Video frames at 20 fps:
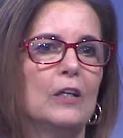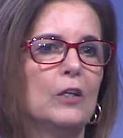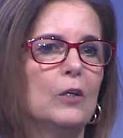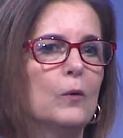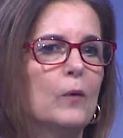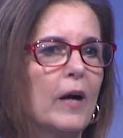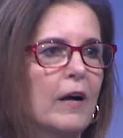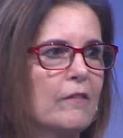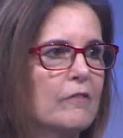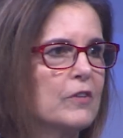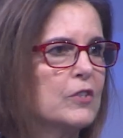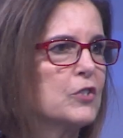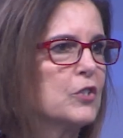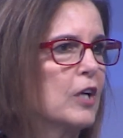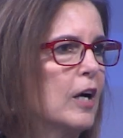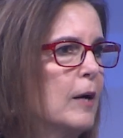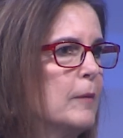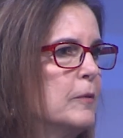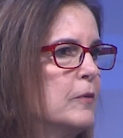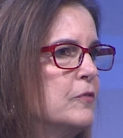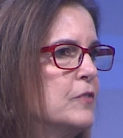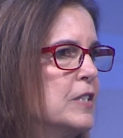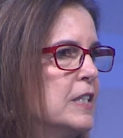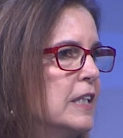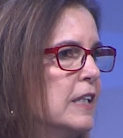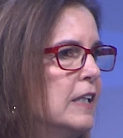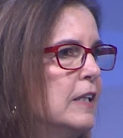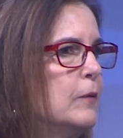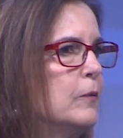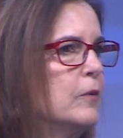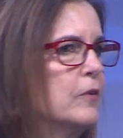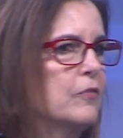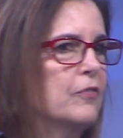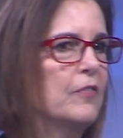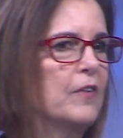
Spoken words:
You have the job of dealing with